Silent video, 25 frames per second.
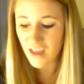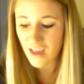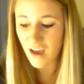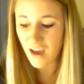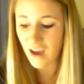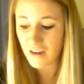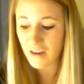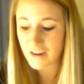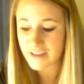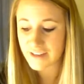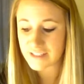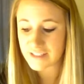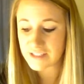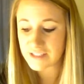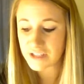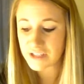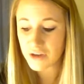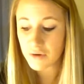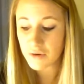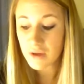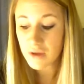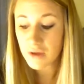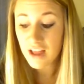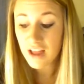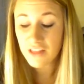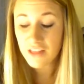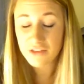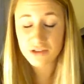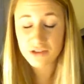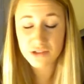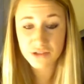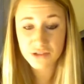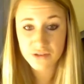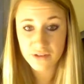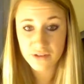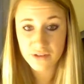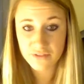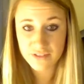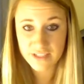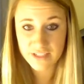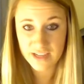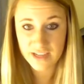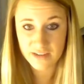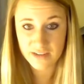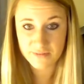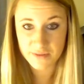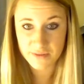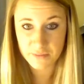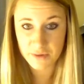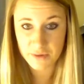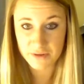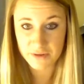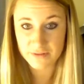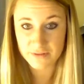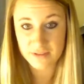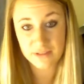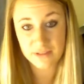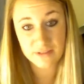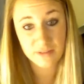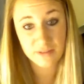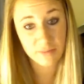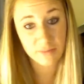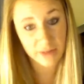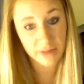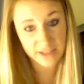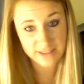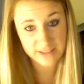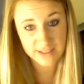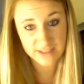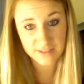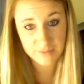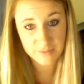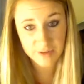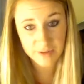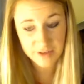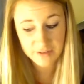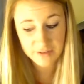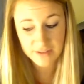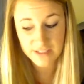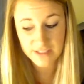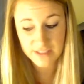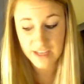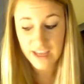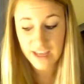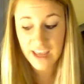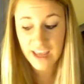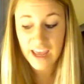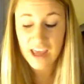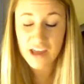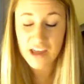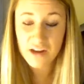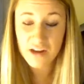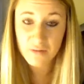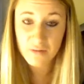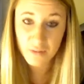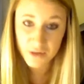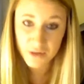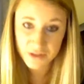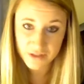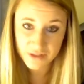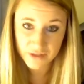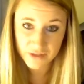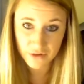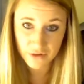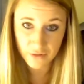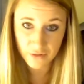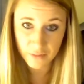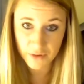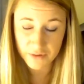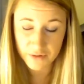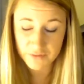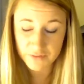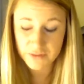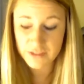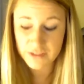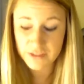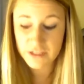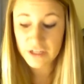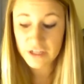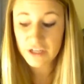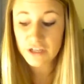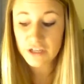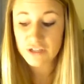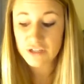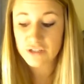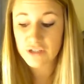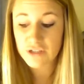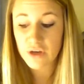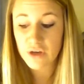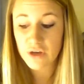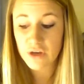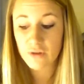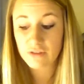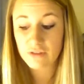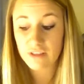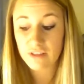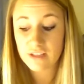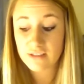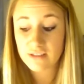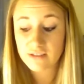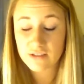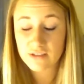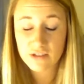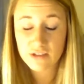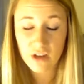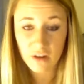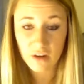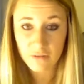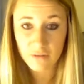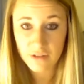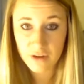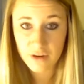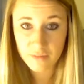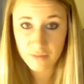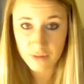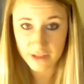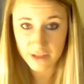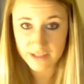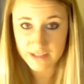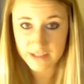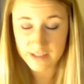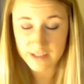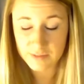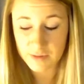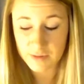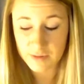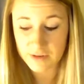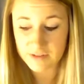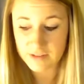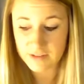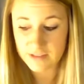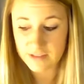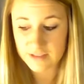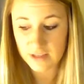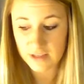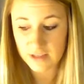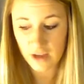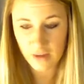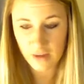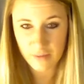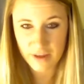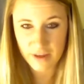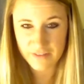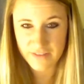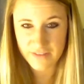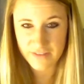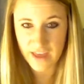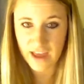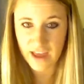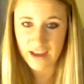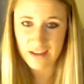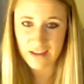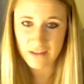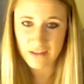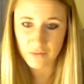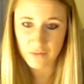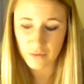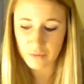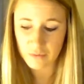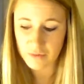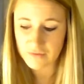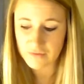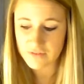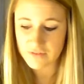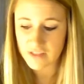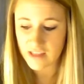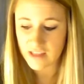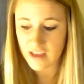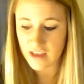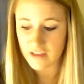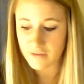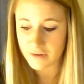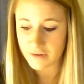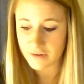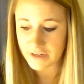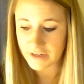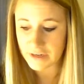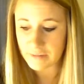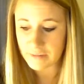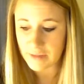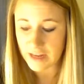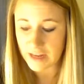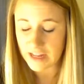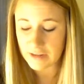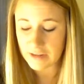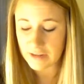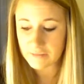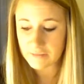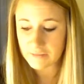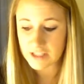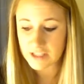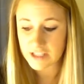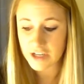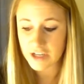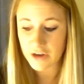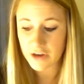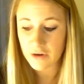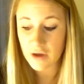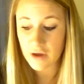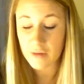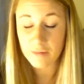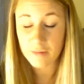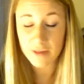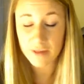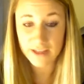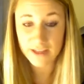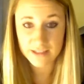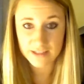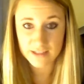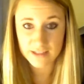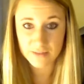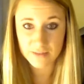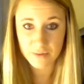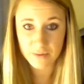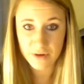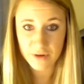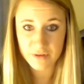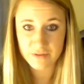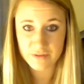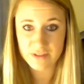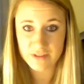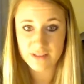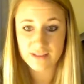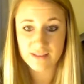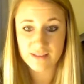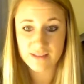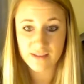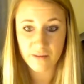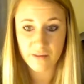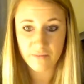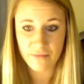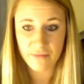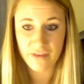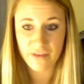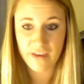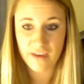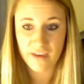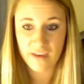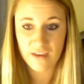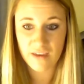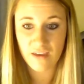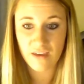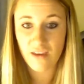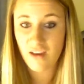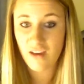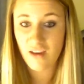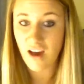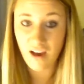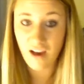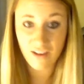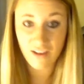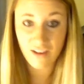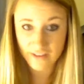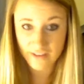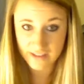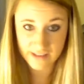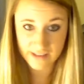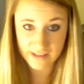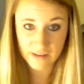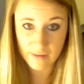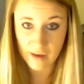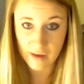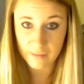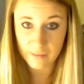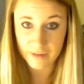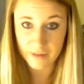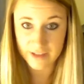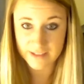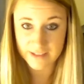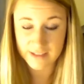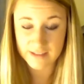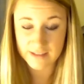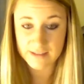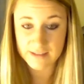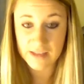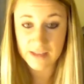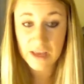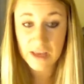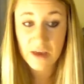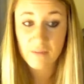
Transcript: All right, so there's two different types of posts. There's a Plexus post and a personal post. So let's start with our Plexus post, and let's talk about that, and then we'll move to the other one in a minute. So a Plexus post is something obviously about Plexus.